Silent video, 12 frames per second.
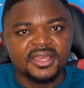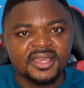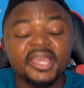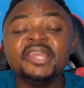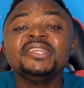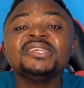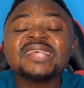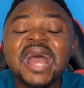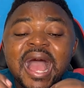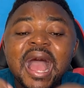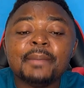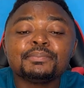It
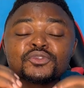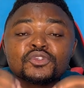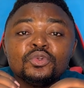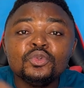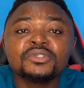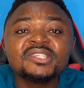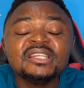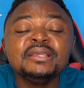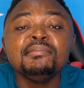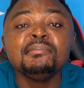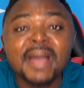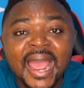is absolutely
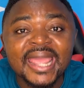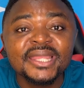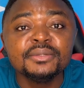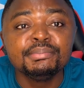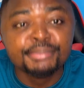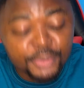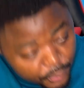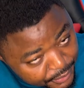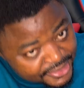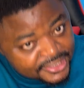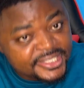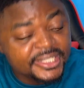
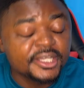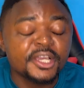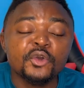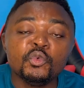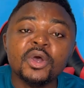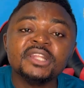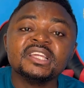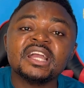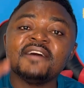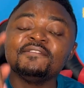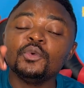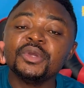mind-blowing. See, one thing
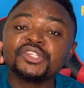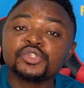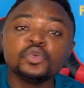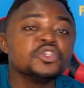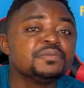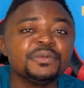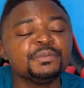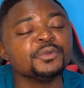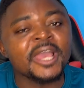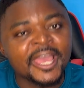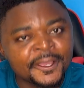I've always told people